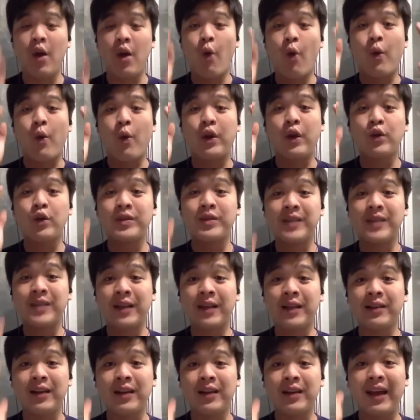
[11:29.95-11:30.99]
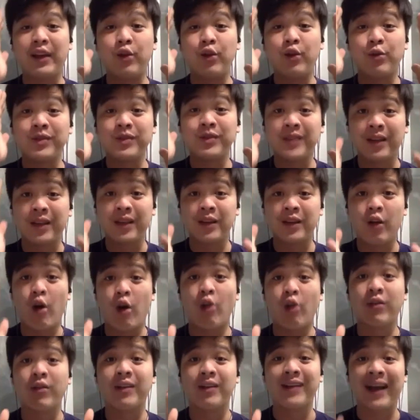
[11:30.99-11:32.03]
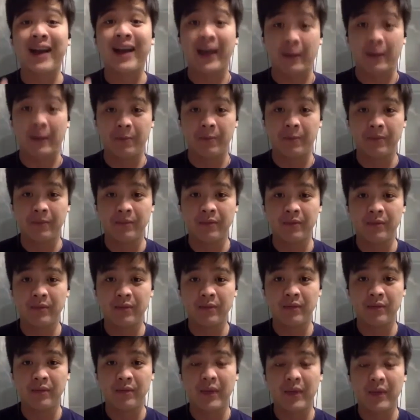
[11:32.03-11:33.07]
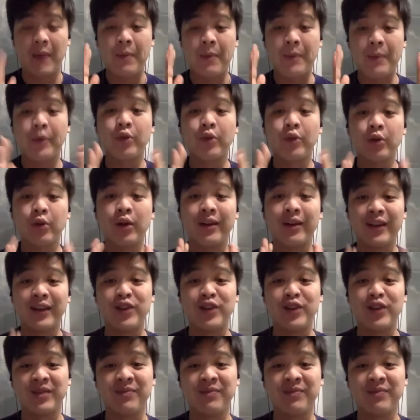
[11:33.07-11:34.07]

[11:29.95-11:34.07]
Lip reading: When you set it and you set it all the time and people know your intention,